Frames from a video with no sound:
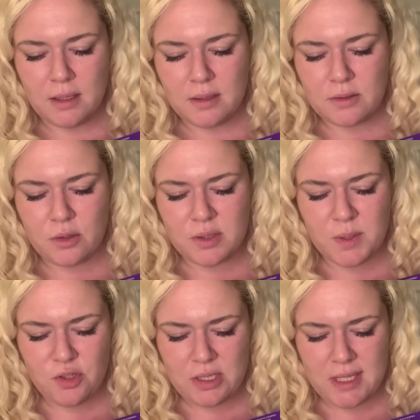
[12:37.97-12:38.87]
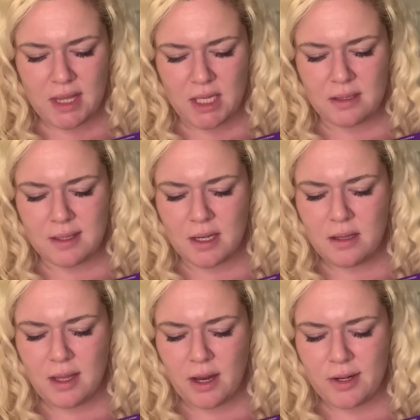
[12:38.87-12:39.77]
It's got some interesting things in
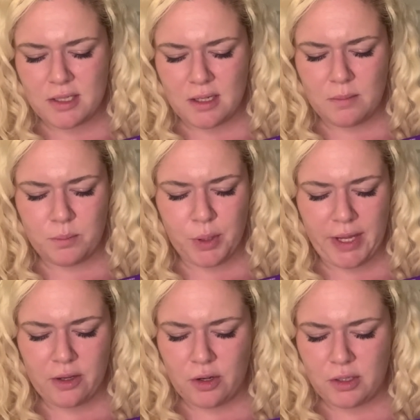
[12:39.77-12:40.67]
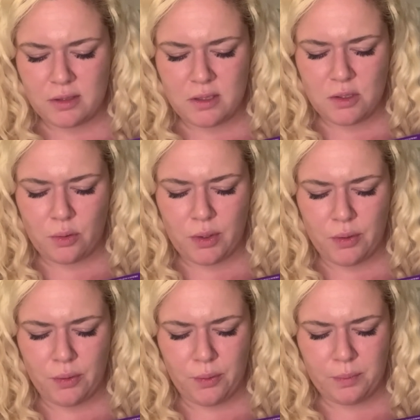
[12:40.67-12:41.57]
it, keratin, blackcurrant seed
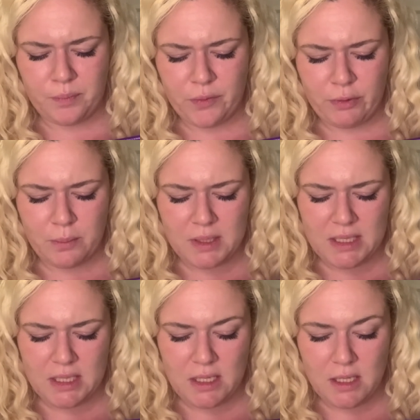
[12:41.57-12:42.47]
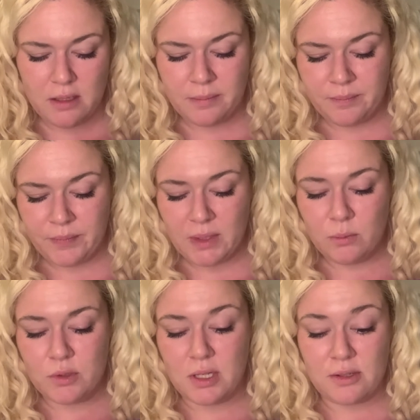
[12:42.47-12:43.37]
oil, vitamin D,
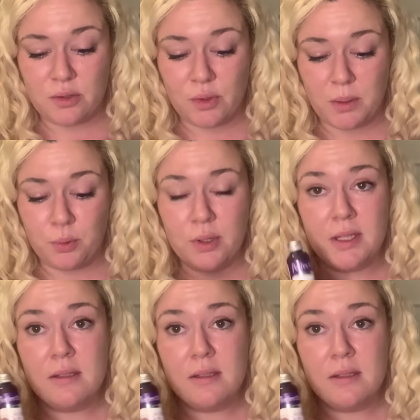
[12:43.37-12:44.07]
which is actually really important.